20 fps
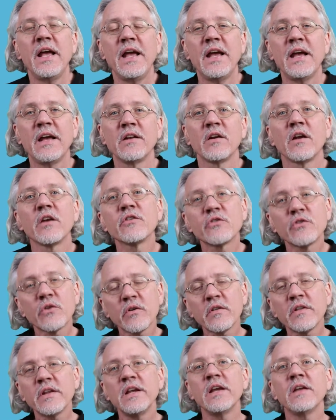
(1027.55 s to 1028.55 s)
And
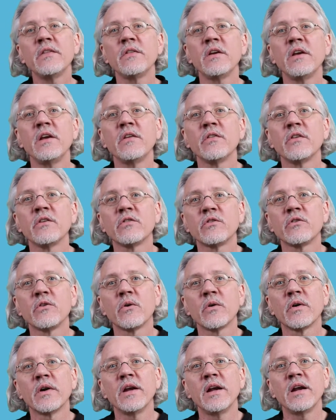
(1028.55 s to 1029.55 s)
certainly in the
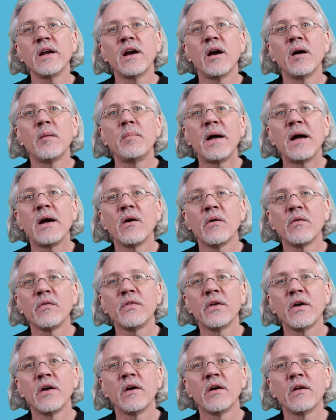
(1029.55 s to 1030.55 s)
story
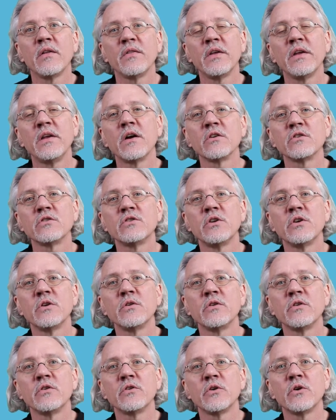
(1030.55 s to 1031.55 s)
about the young
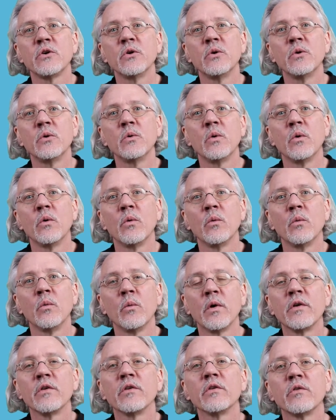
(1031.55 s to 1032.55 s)
student who
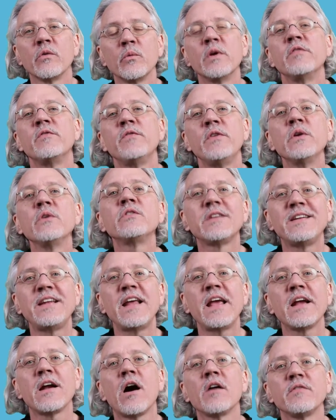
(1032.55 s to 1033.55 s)
refused to
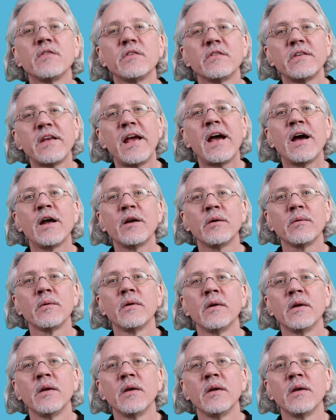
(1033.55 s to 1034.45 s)
take off his hat